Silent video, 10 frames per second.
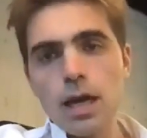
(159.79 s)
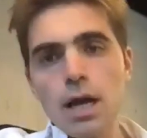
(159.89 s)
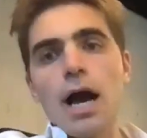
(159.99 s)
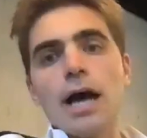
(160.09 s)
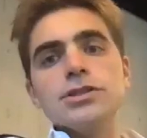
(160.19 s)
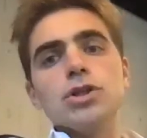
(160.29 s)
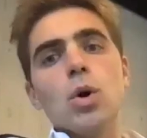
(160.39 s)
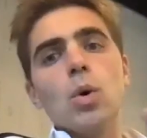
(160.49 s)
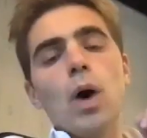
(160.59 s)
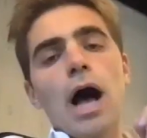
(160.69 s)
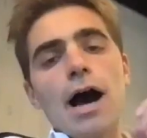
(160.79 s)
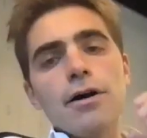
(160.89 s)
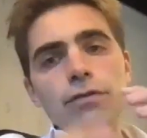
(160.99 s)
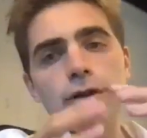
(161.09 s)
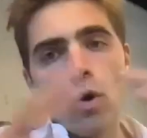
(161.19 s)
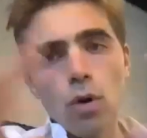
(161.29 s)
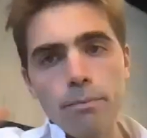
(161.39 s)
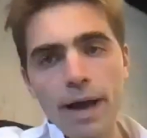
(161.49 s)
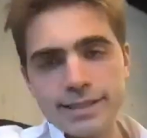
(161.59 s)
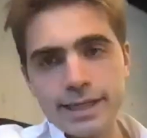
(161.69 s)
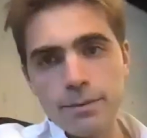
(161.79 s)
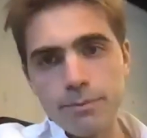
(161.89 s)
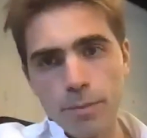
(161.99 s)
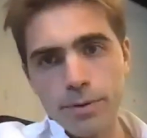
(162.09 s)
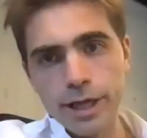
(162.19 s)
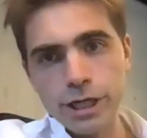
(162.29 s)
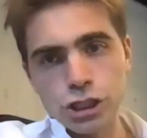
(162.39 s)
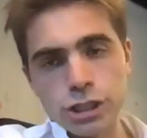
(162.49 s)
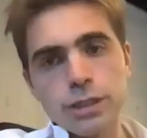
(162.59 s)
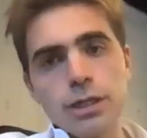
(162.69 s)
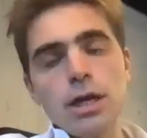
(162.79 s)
And so out of the whole Mexican population,